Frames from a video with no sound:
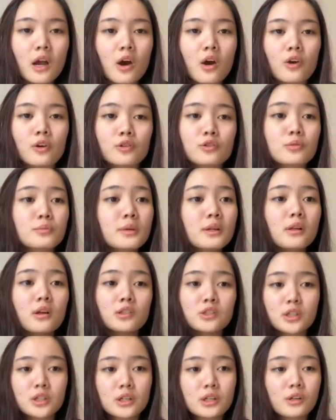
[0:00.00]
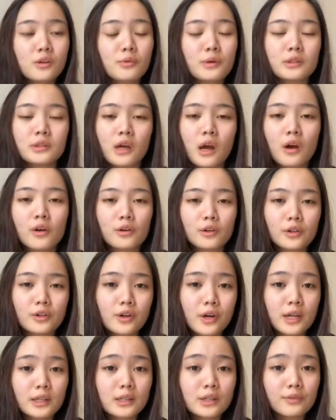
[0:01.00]
or to be logical with our
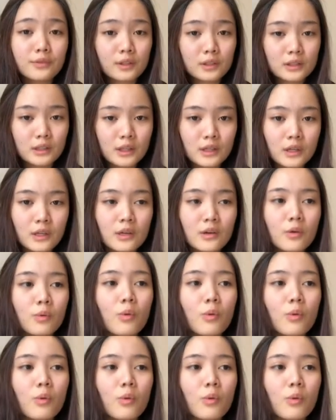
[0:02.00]
creativity,